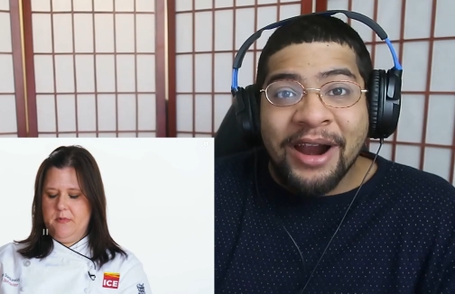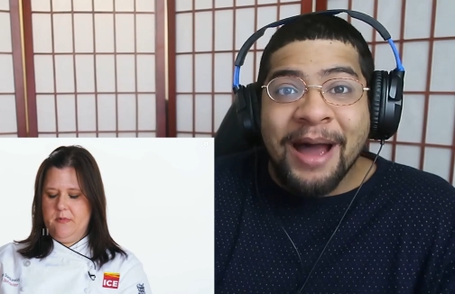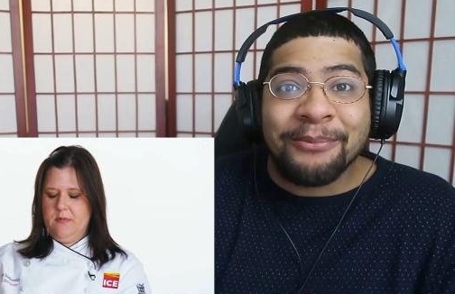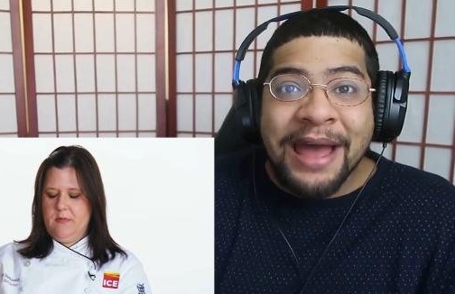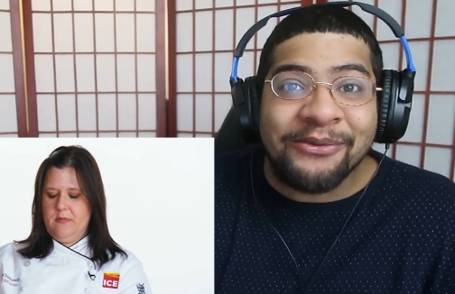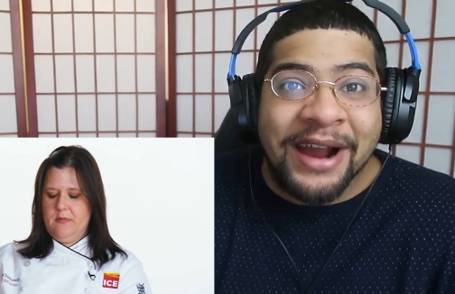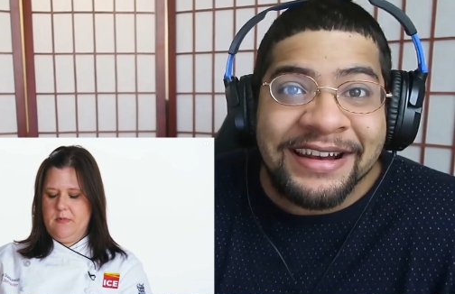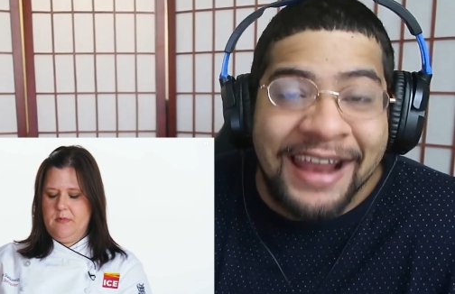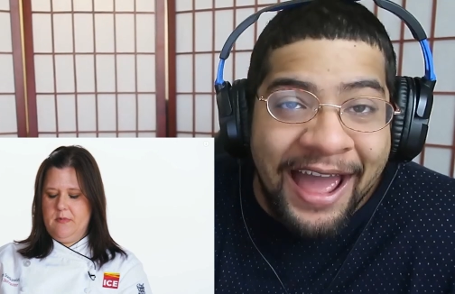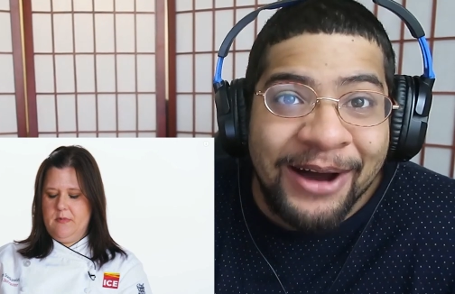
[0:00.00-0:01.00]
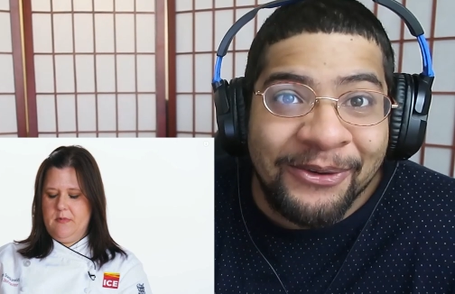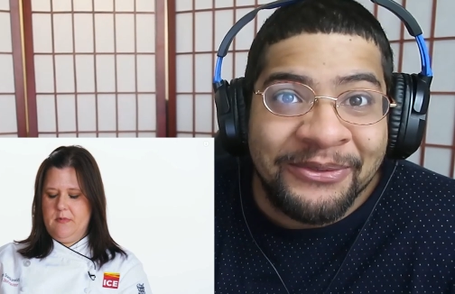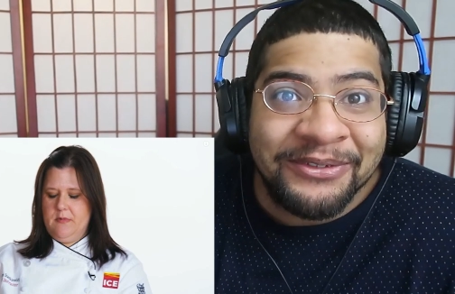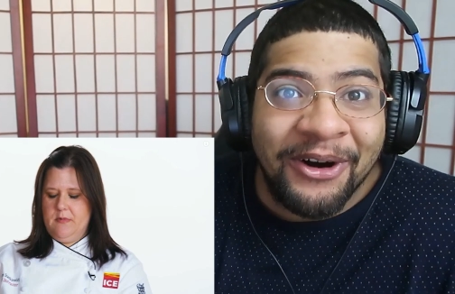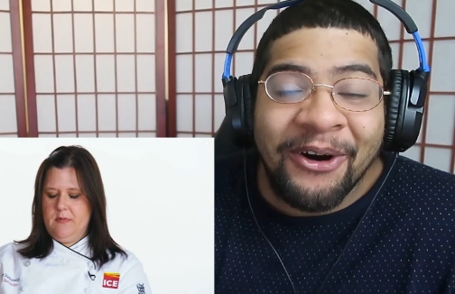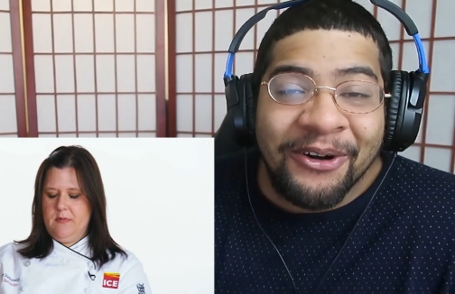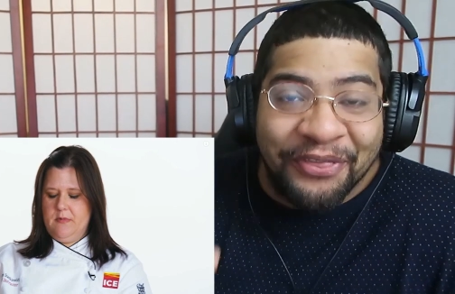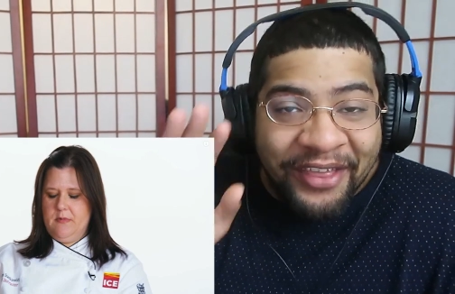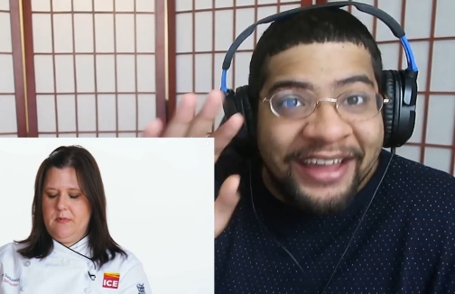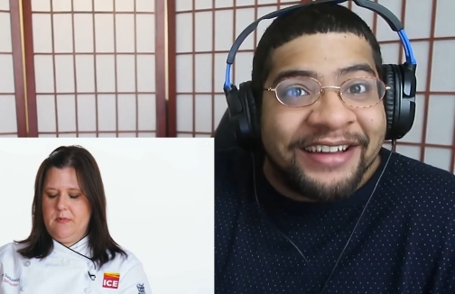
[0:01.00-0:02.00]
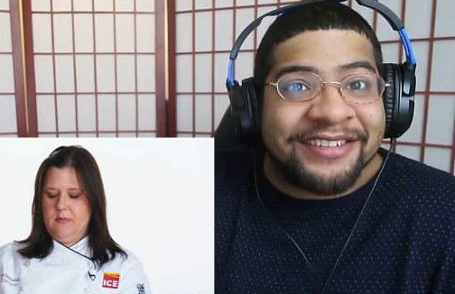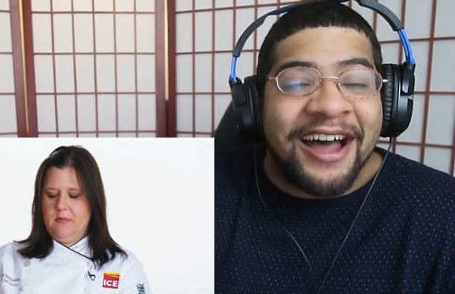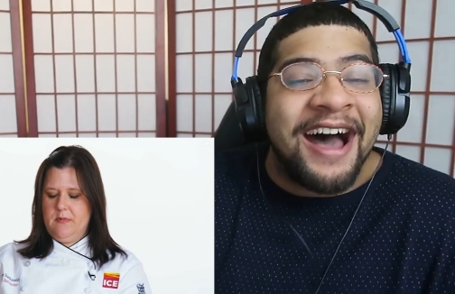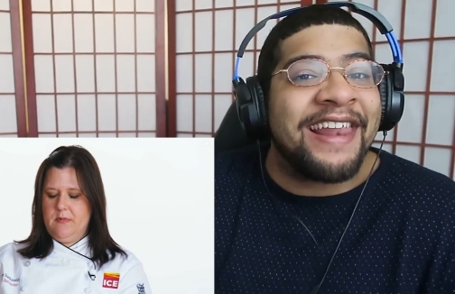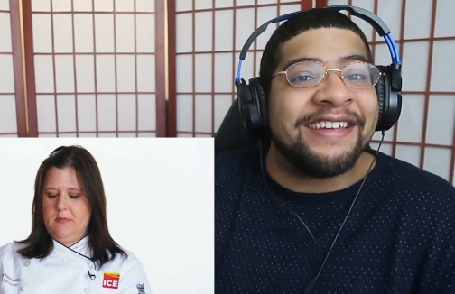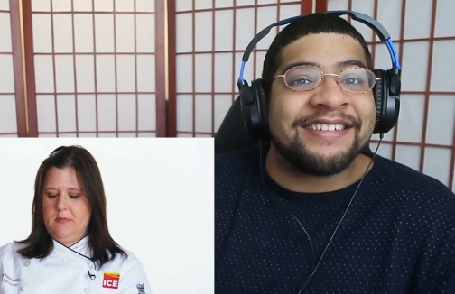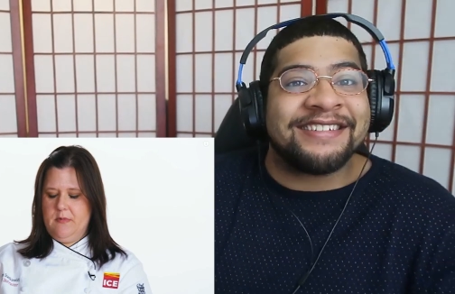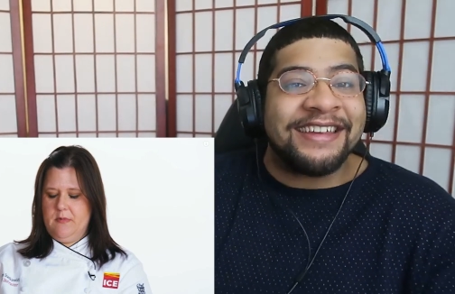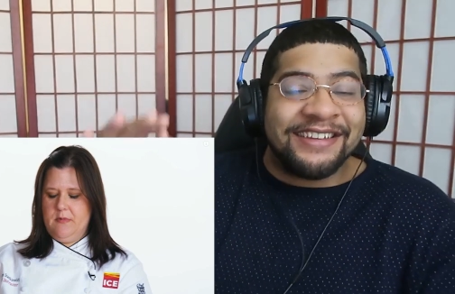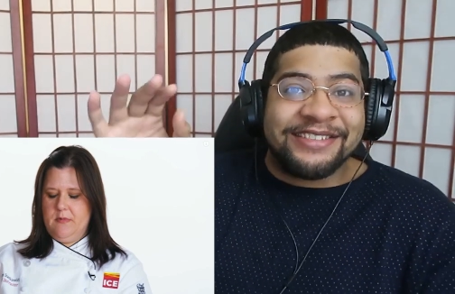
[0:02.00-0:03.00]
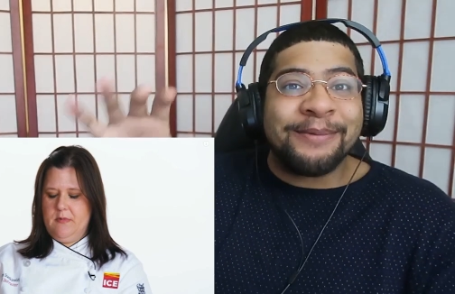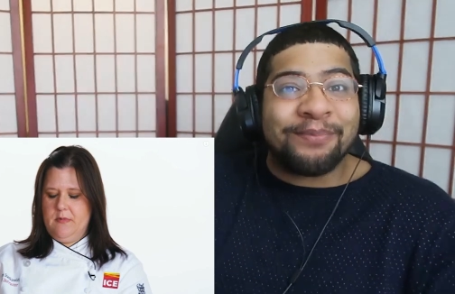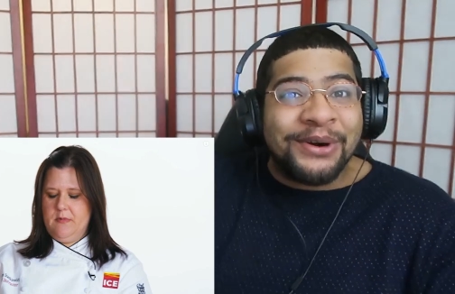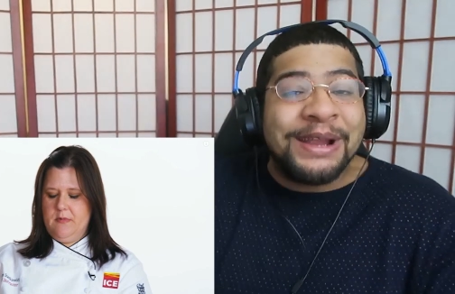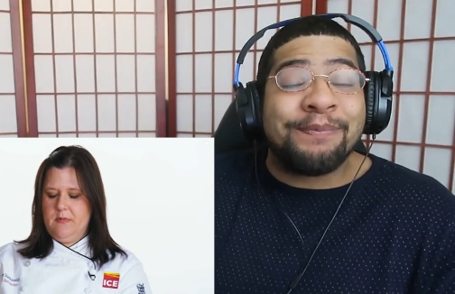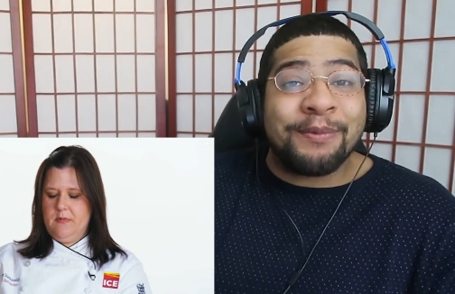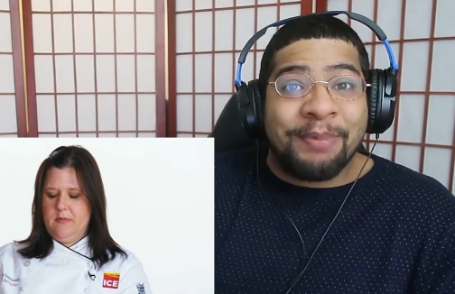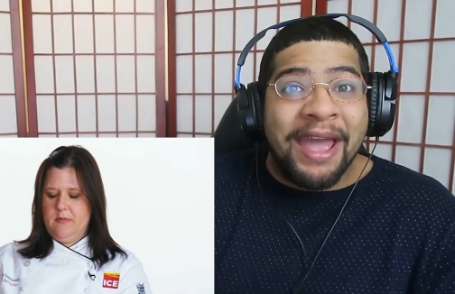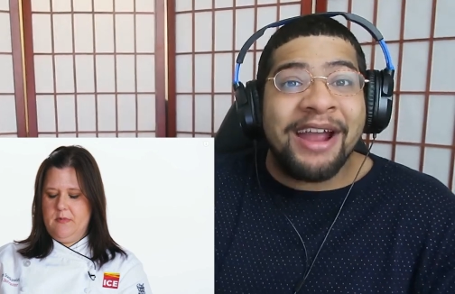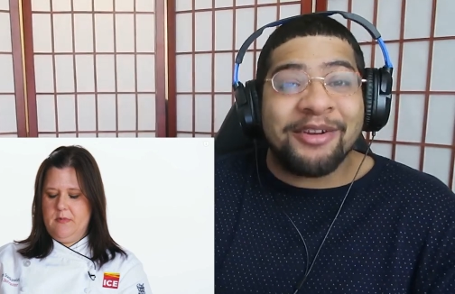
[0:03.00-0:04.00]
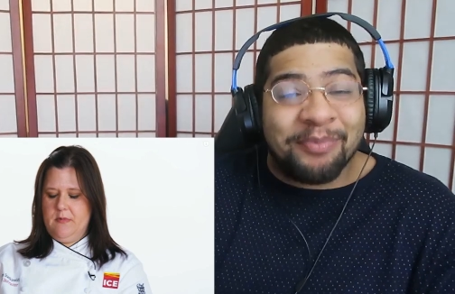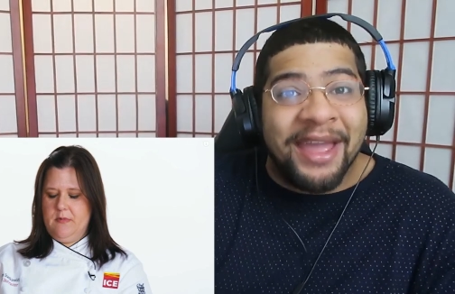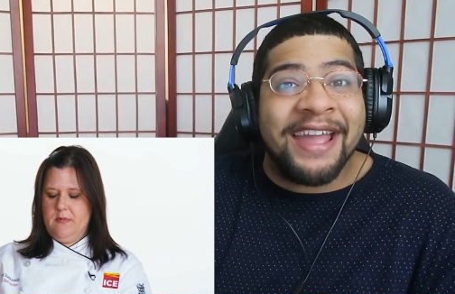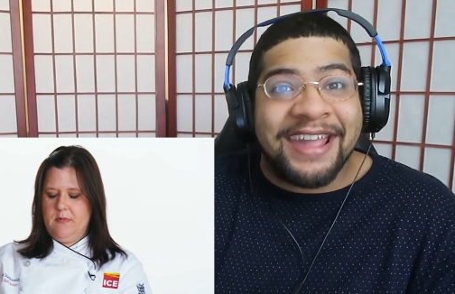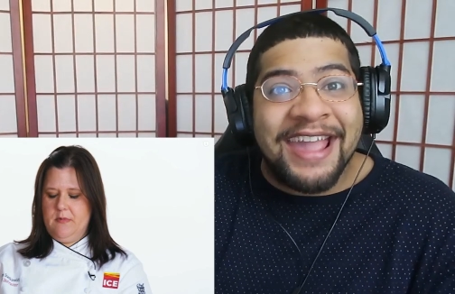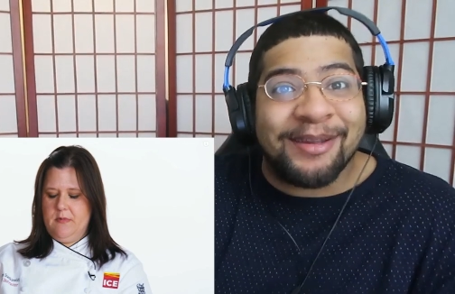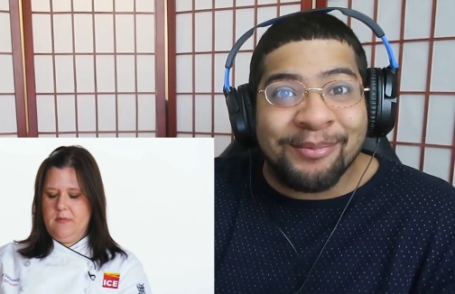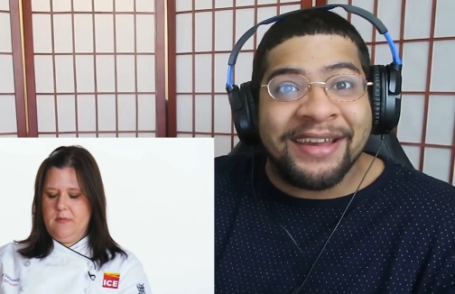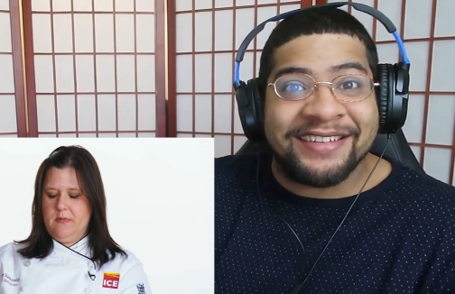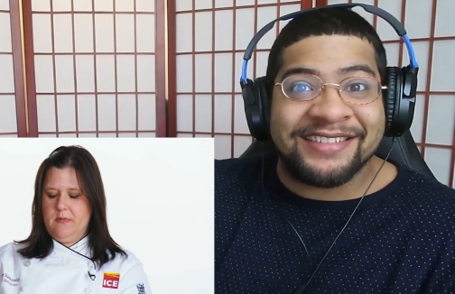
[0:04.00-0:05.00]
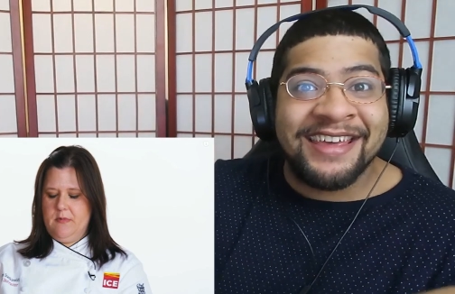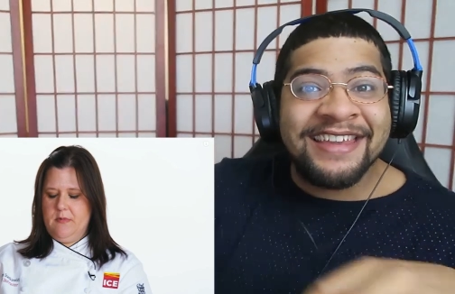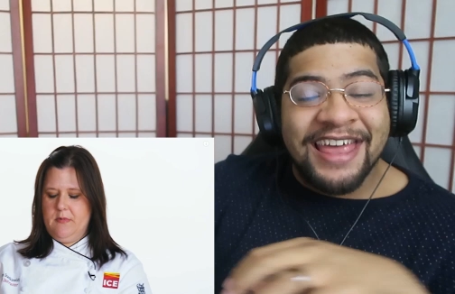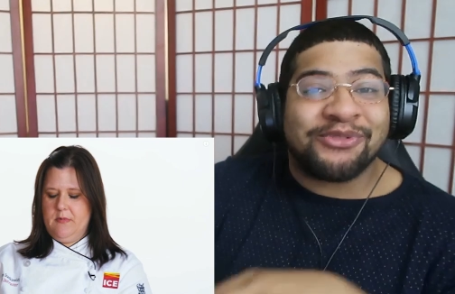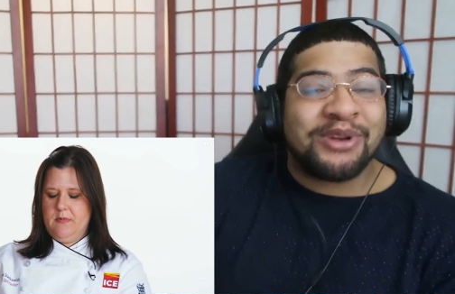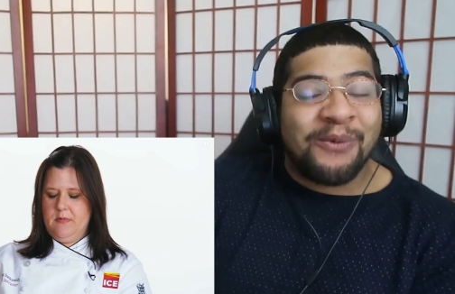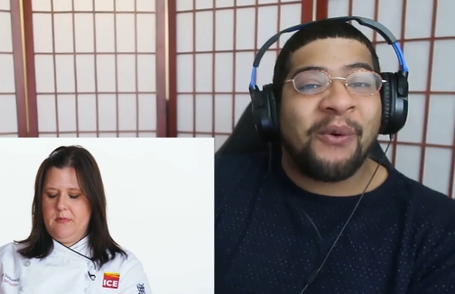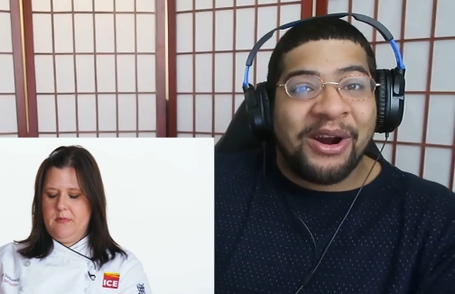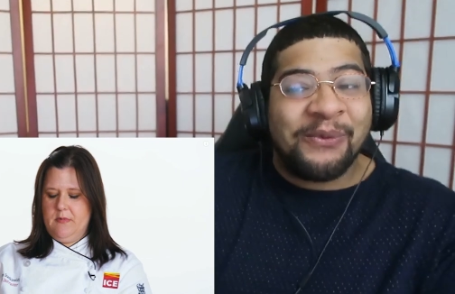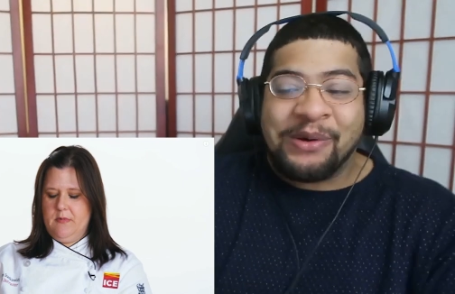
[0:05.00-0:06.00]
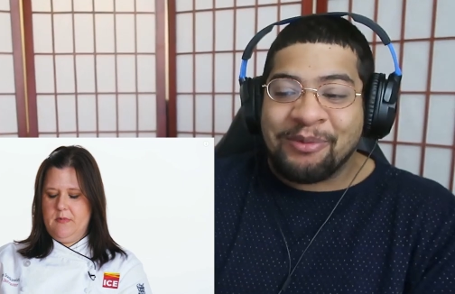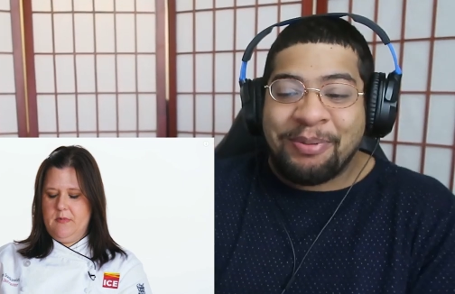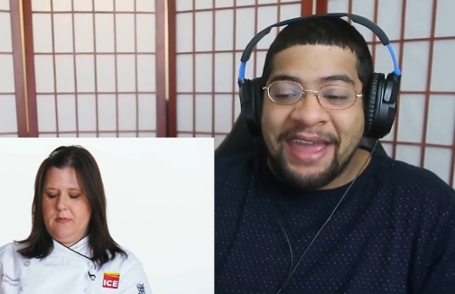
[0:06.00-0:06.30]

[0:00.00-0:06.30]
Speaker 1: where I'm at right now, all things honest, is the pre-prepared pancake mix. That's what I'm working with with